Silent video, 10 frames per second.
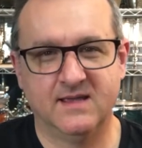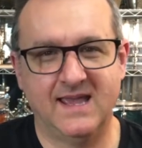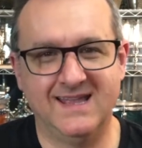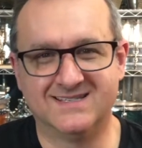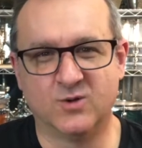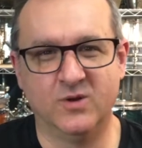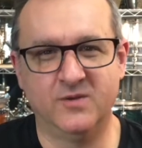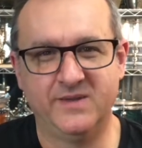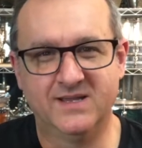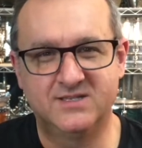It's going to
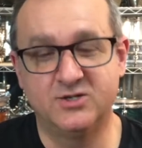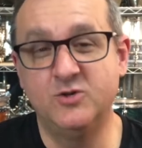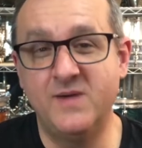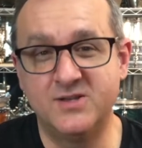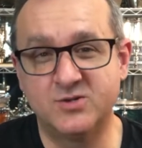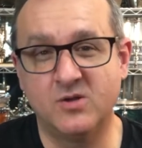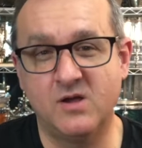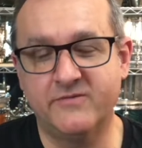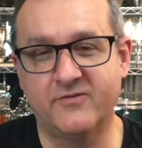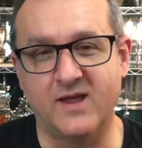be a 2-measure
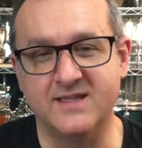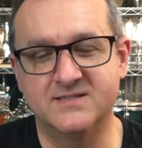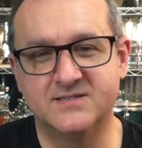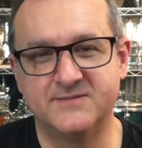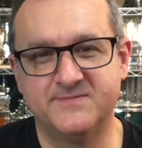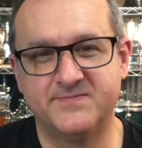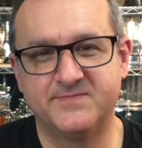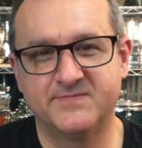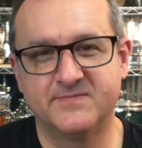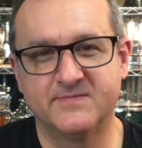long phrase.
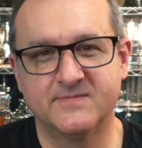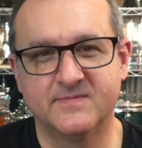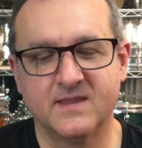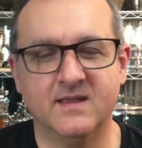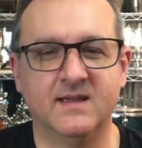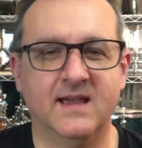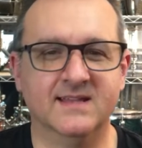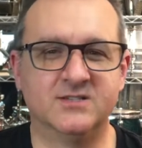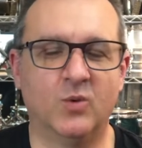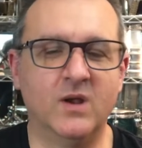And
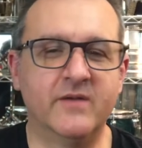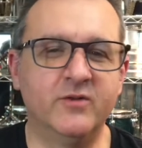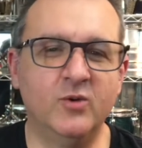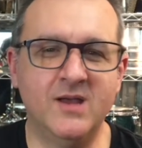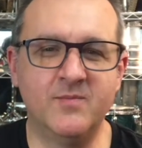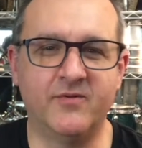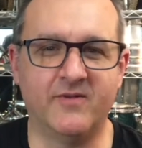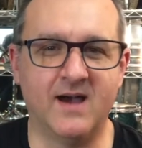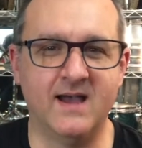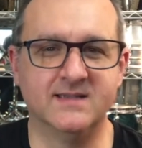so whatever you
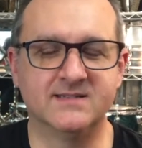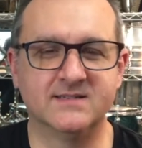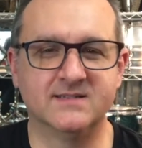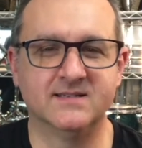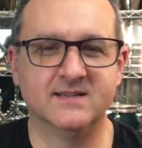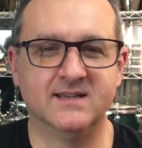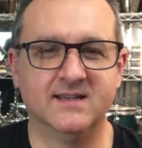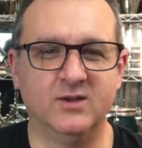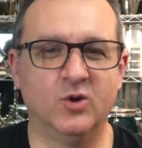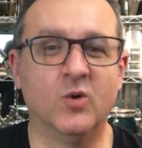improvise,
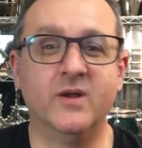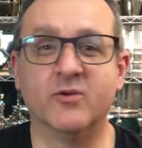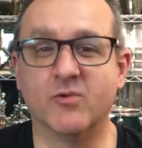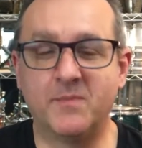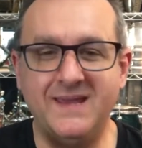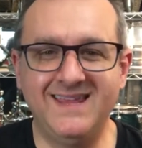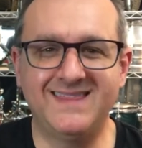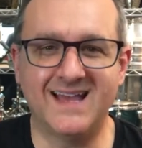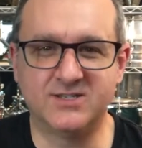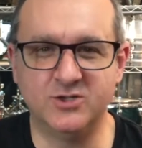you're going to repeat
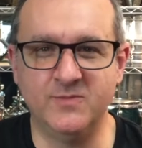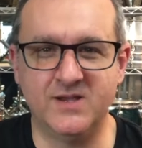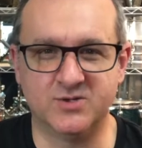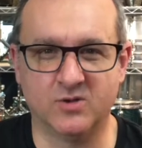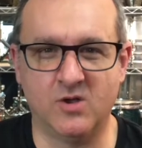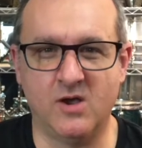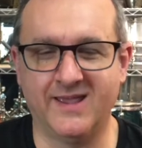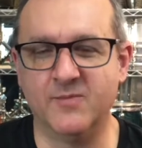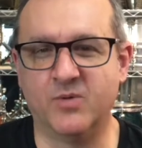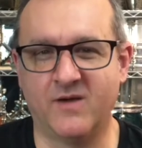that 2-measure long
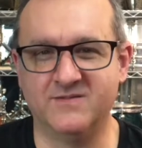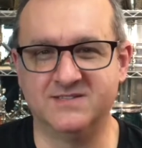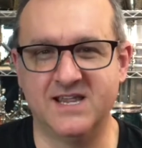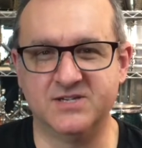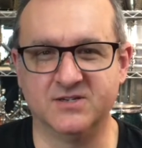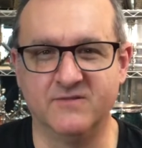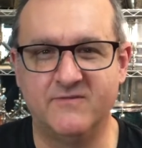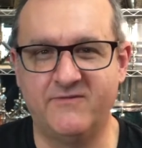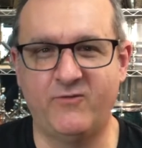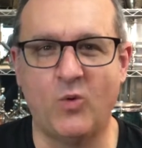improvisation
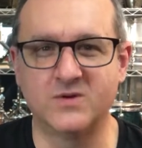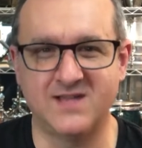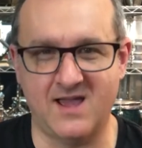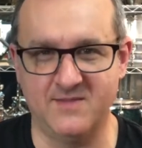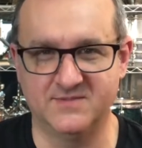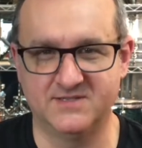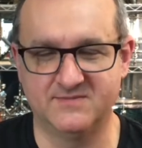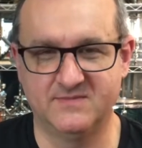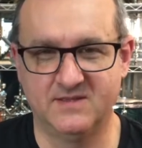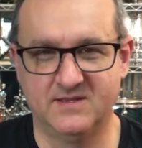4 times.
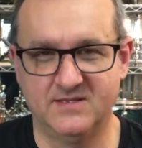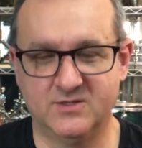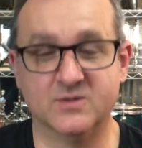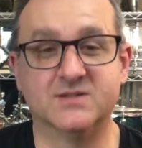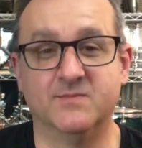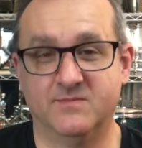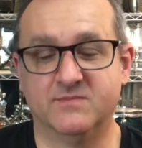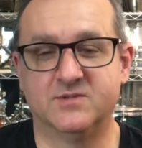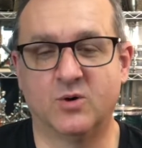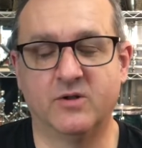So it's a
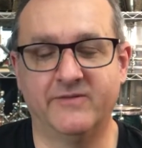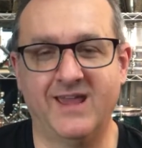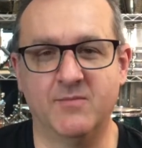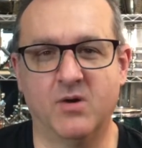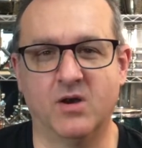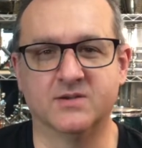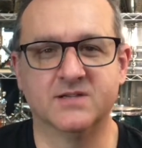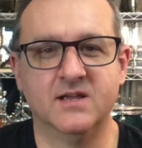total of 8 bars.